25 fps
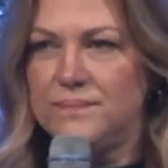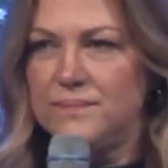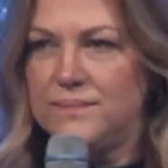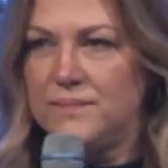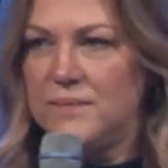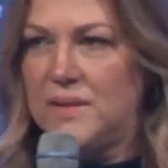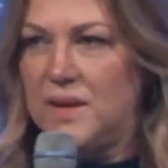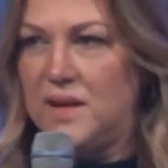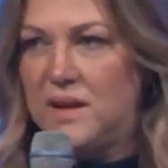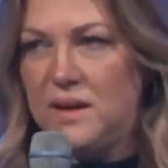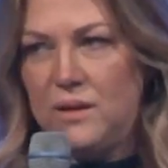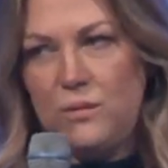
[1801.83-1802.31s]

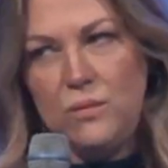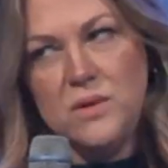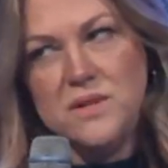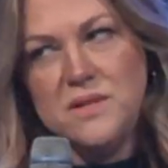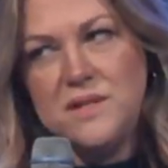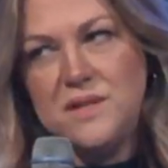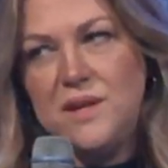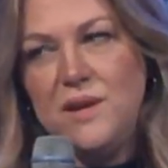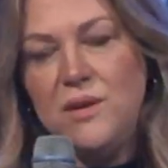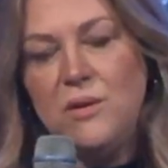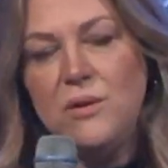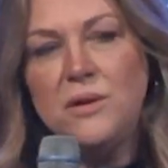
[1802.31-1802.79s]
Then it
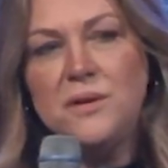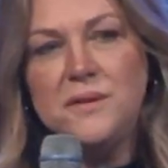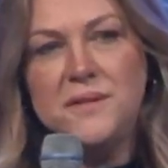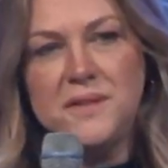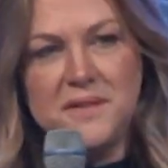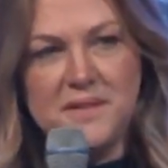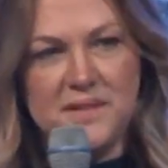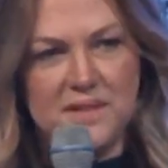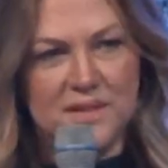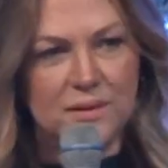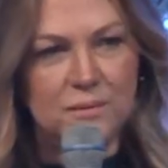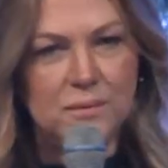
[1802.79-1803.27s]
was the
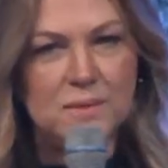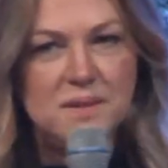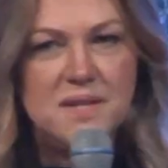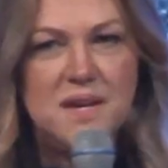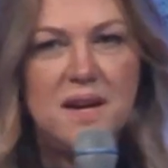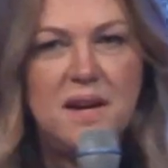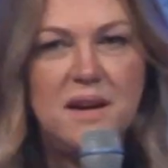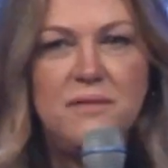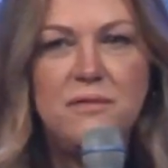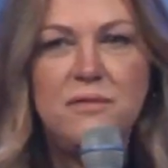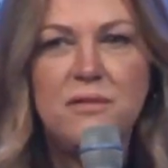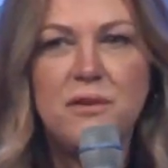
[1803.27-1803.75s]
oldest. It was
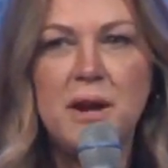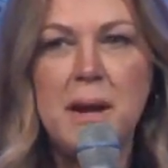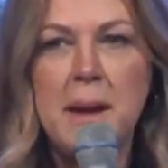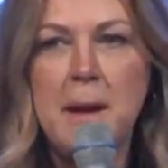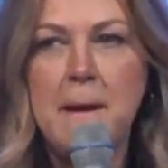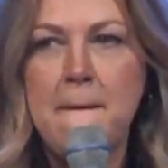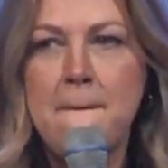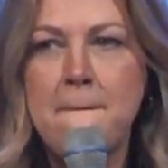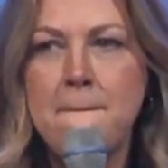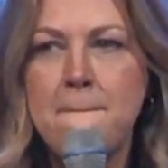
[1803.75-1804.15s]
Avery.